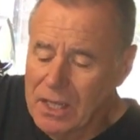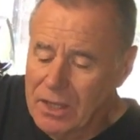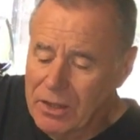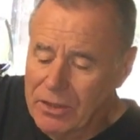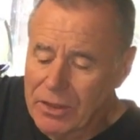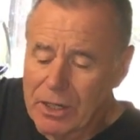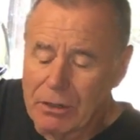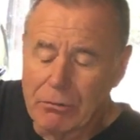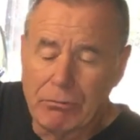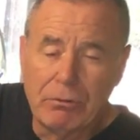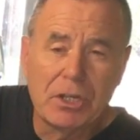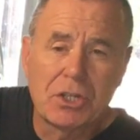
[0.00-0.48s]

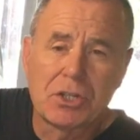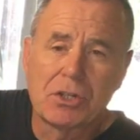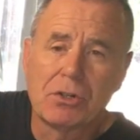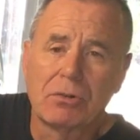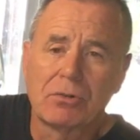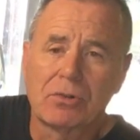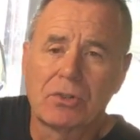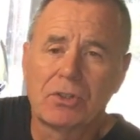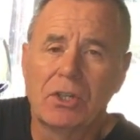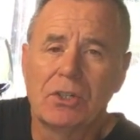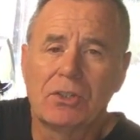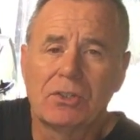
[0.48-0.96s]
The original
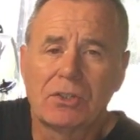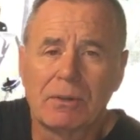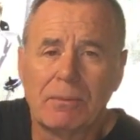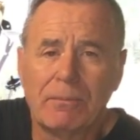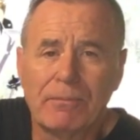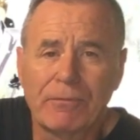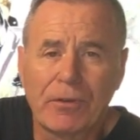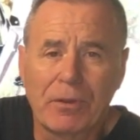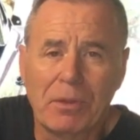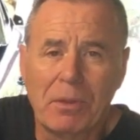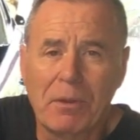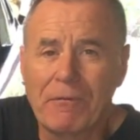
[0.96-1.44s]
system
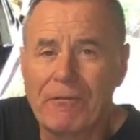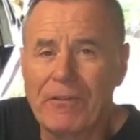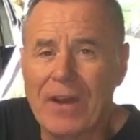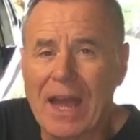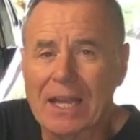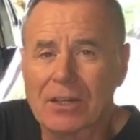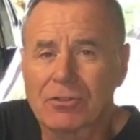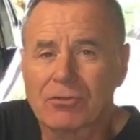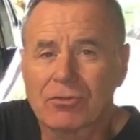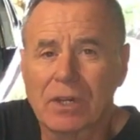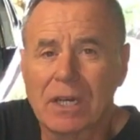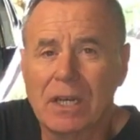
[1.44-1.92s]
from the
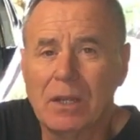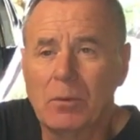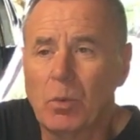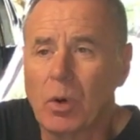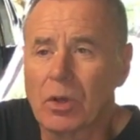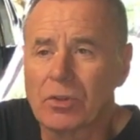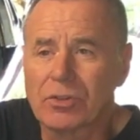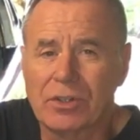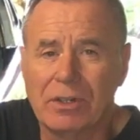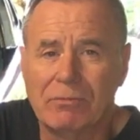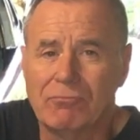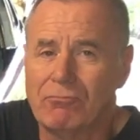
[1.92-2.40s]
factory
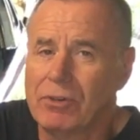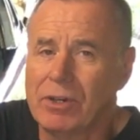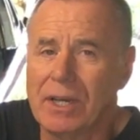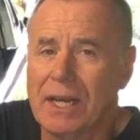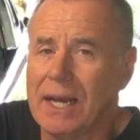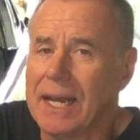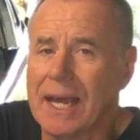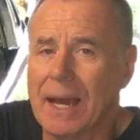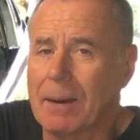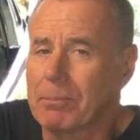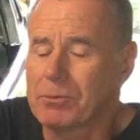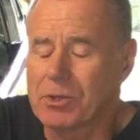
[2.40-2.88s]
wasn't
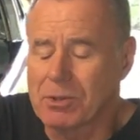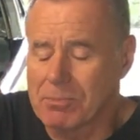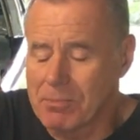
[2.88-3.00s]
really up to